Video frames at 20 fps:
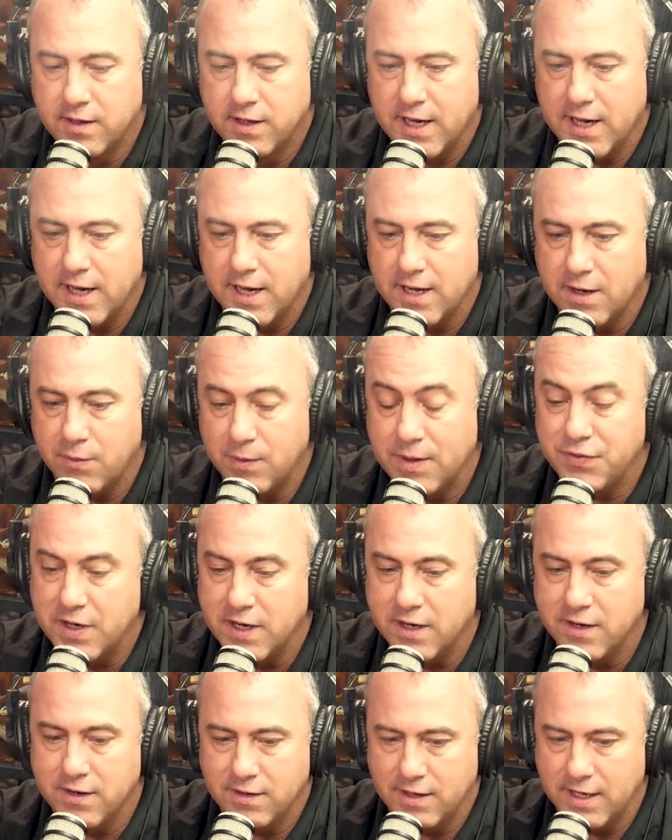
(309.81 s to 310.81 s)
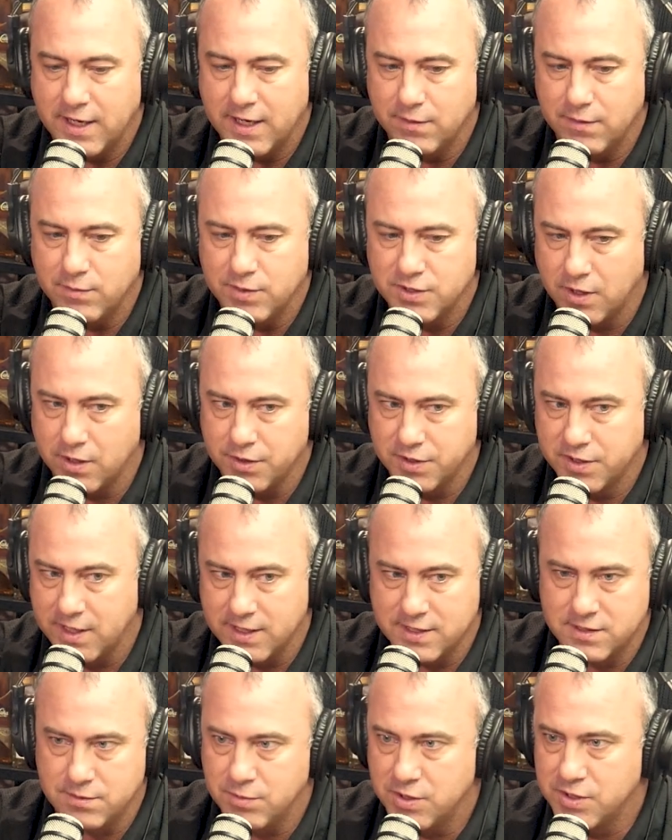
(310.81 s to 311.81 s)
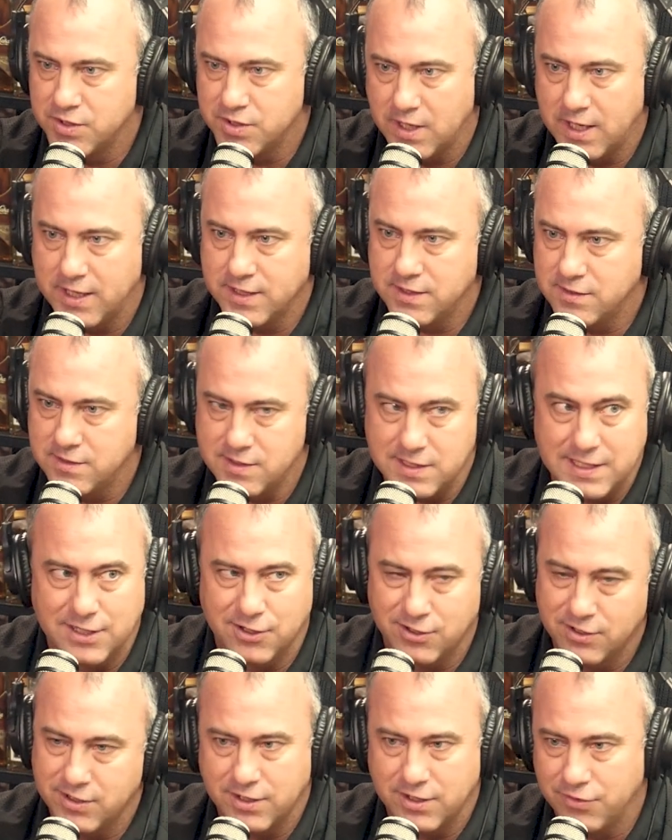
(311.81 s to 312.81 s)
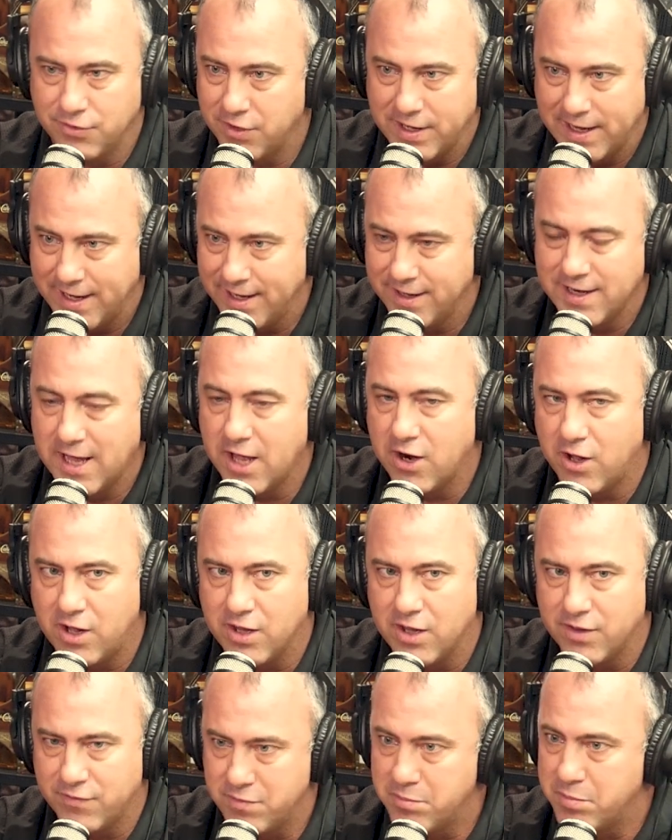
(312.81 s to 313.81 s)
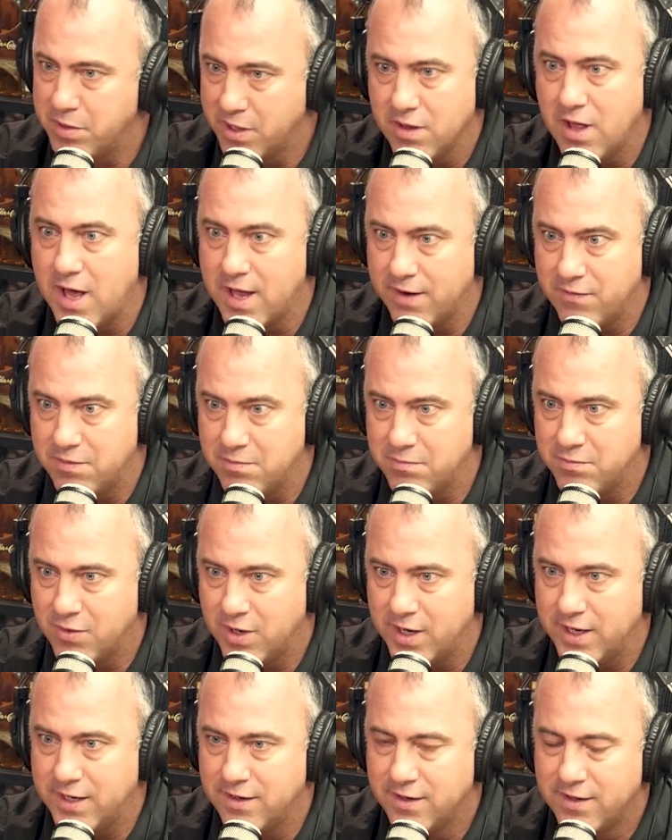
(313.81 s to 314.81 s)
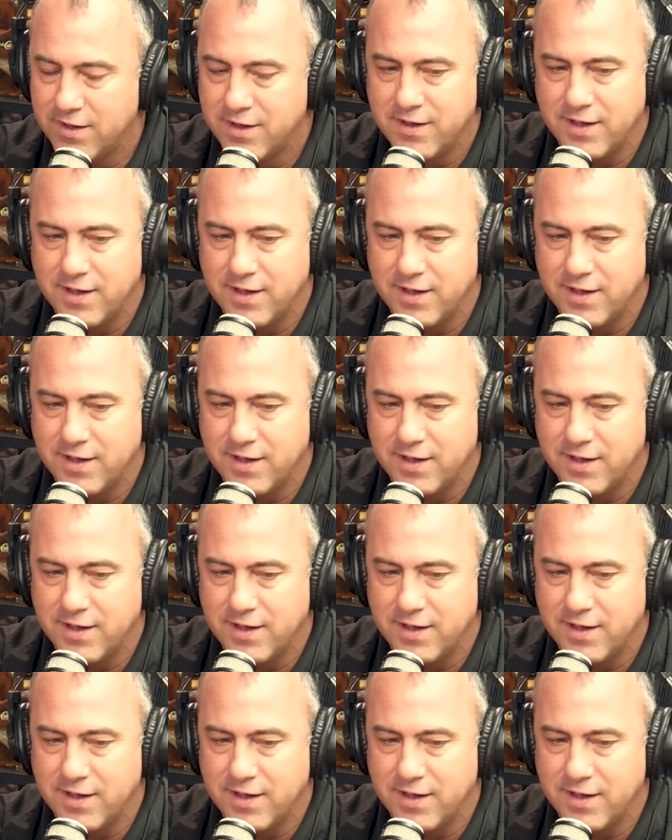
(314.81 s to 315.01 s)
And I went there, and it was all the customers that I had seen earlier in the day. Not all of them, but a lot of them. Right.